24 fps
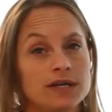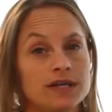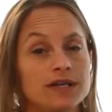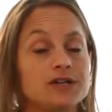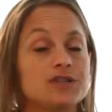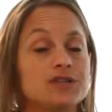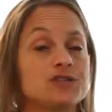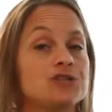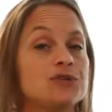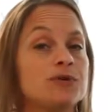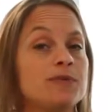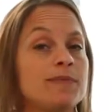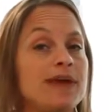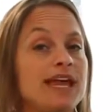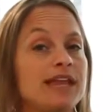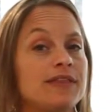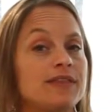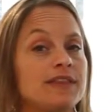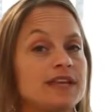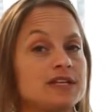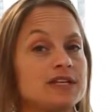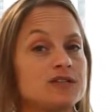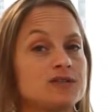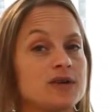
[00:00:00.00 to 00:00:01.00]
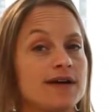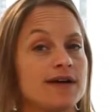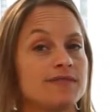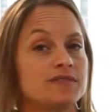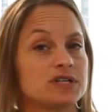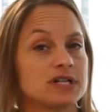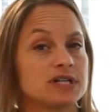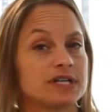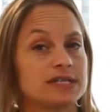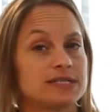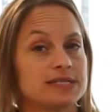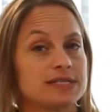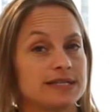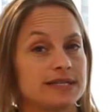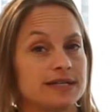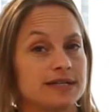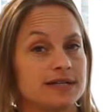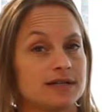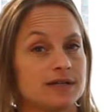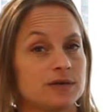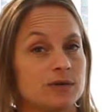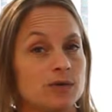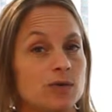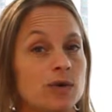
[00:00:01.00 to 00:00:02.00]
There's two main things you have to
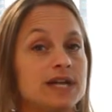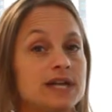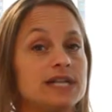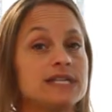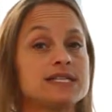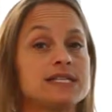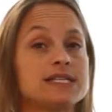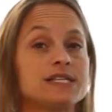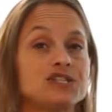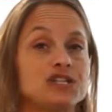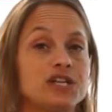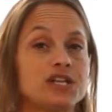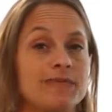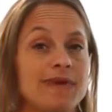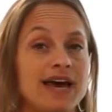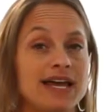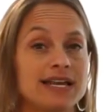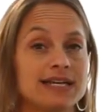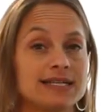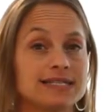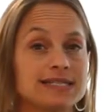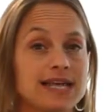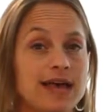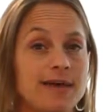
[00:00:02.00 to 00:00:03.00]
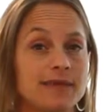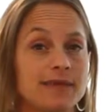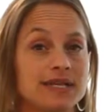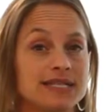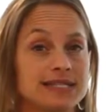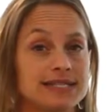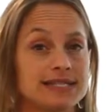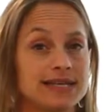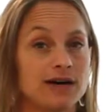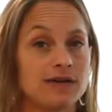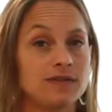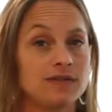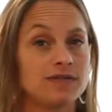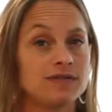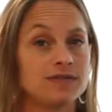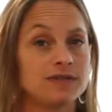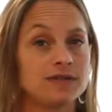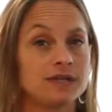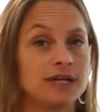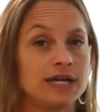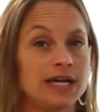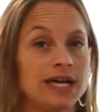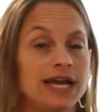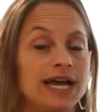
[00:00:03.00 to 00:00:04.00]
consider. One is the GMAT exam itself,
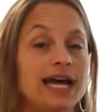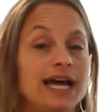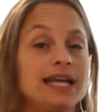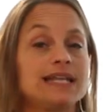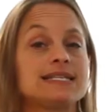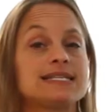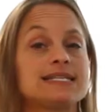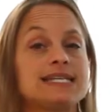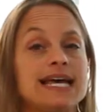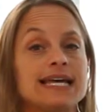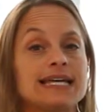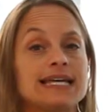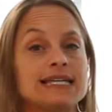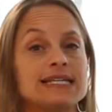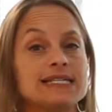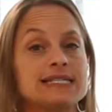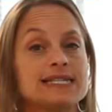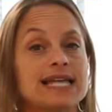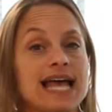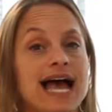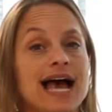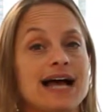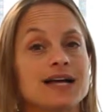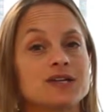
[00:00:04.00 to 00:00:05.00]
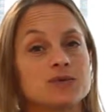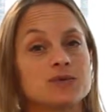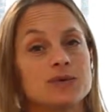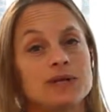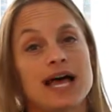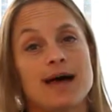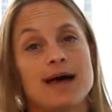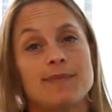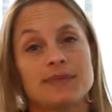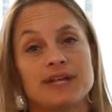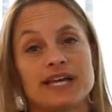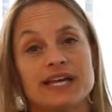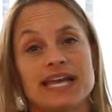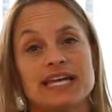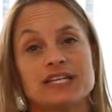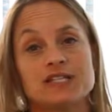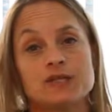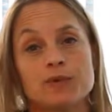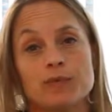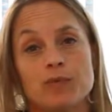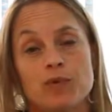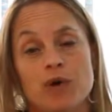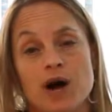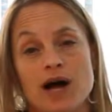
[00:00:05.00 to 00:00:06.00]
and the second is the actual
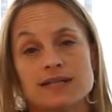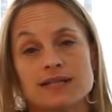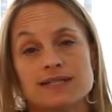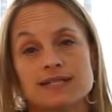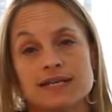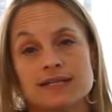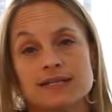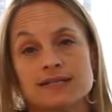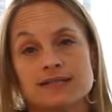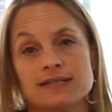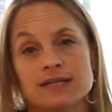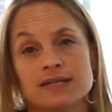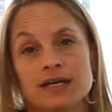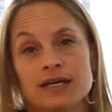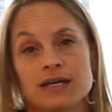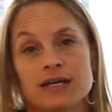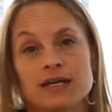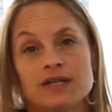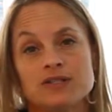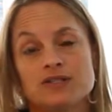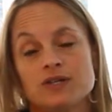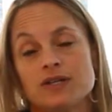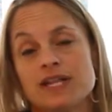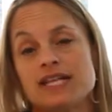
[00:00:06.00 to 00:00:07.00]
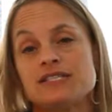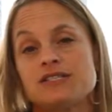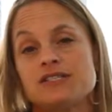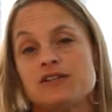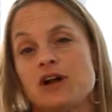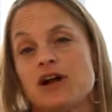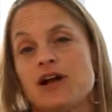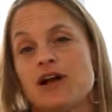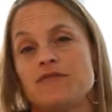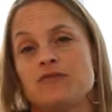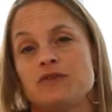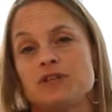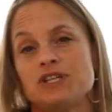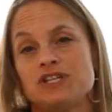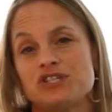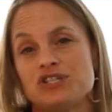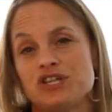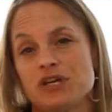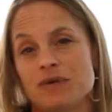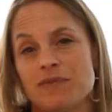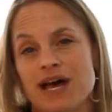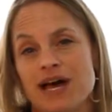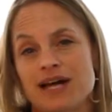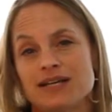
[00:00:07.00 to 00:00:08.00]
application process. So let's start off with the
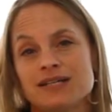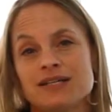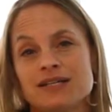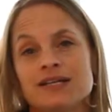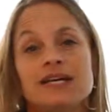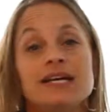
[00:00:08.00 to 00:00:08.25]
GMAT.